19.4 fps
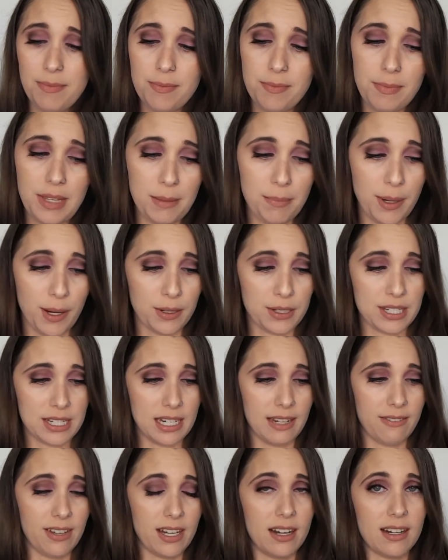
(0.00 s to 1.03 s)
me
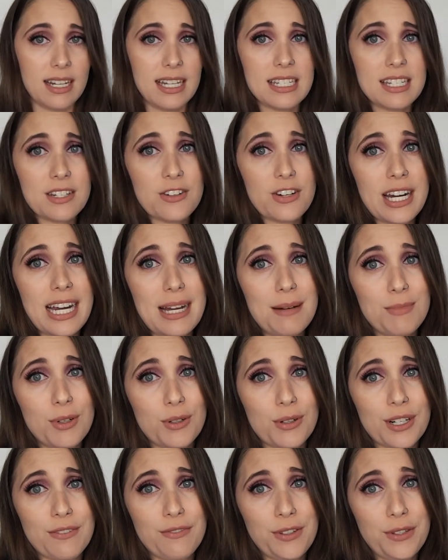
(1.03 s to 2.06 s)
posting even on Instagram
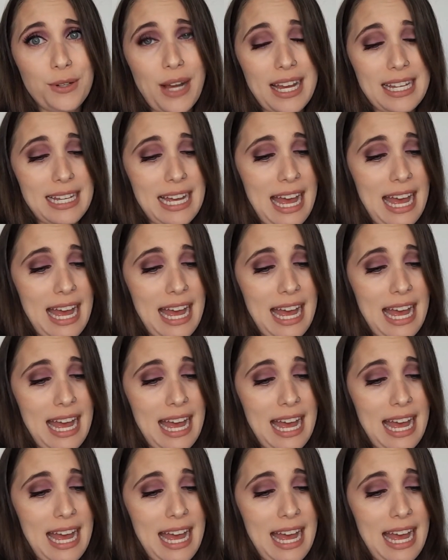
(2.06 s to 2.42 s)
or if you